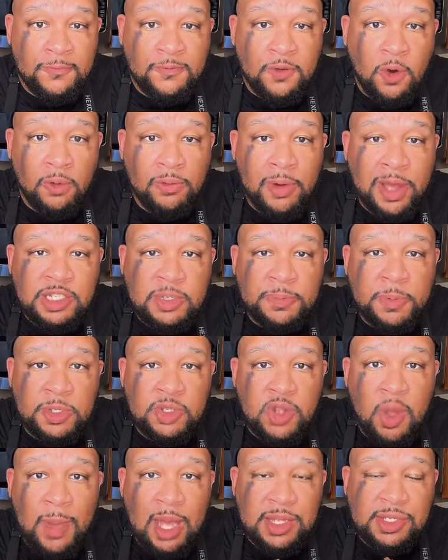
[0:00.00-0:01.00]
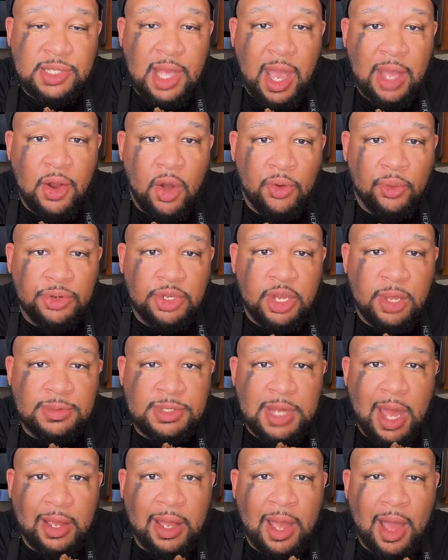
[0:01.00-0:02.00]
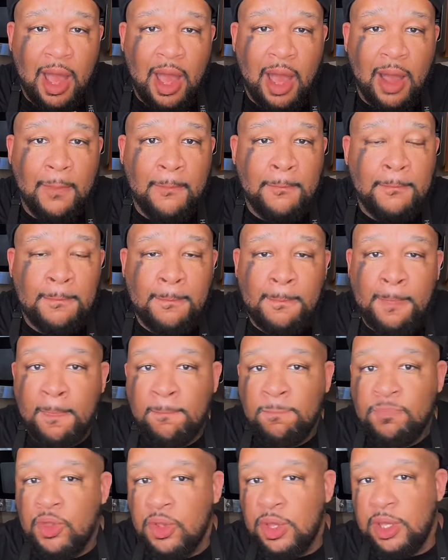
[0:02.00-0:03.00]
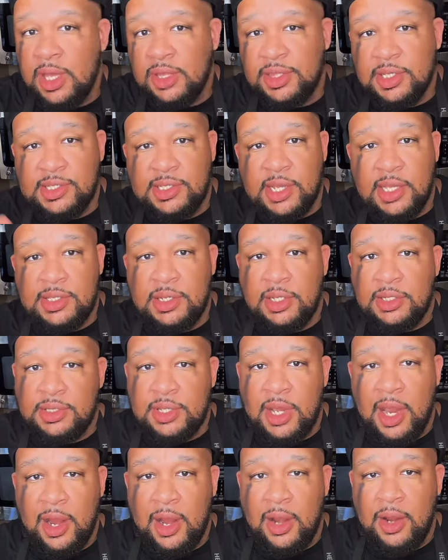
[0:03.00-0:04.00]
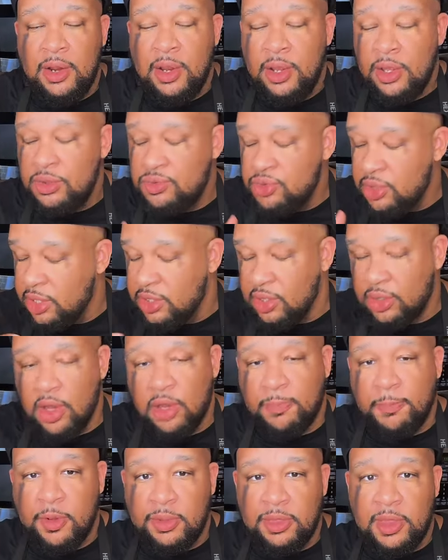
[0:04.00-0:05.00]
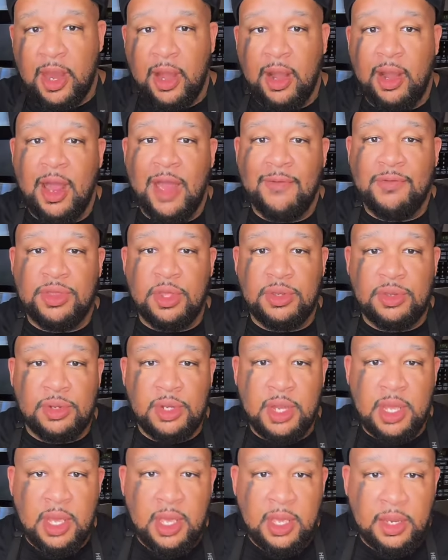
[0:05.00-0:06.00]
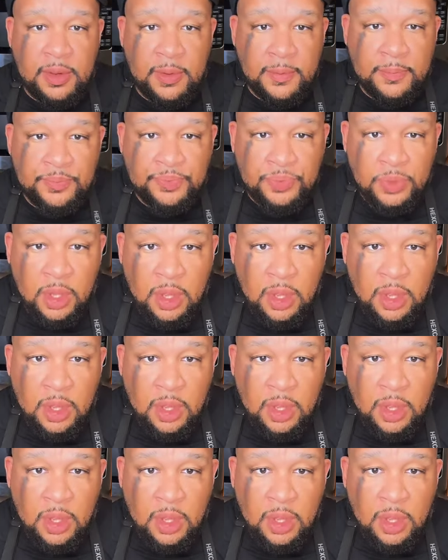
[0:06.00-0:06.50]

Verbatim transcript: Full recipes on my site, UncleDibbz.com. You can get the seasonings there. You can get the cookbook there, everything you need.